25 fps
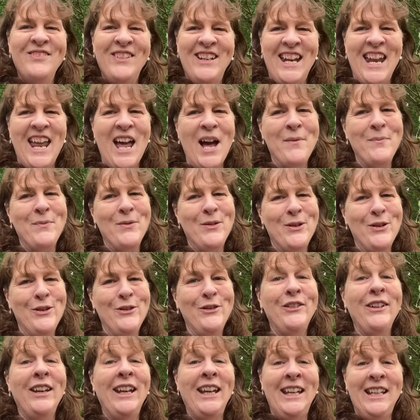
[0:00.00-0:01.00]
now
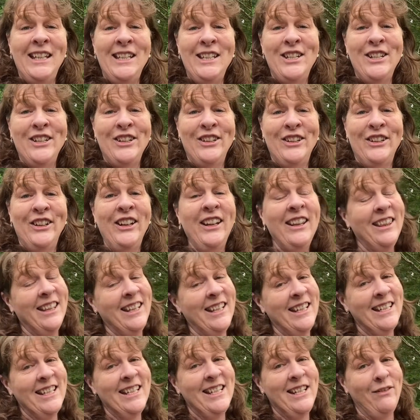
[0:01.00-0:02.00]
move into
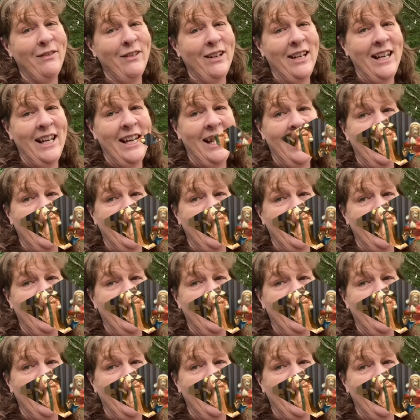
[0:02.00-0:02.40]
the nativity.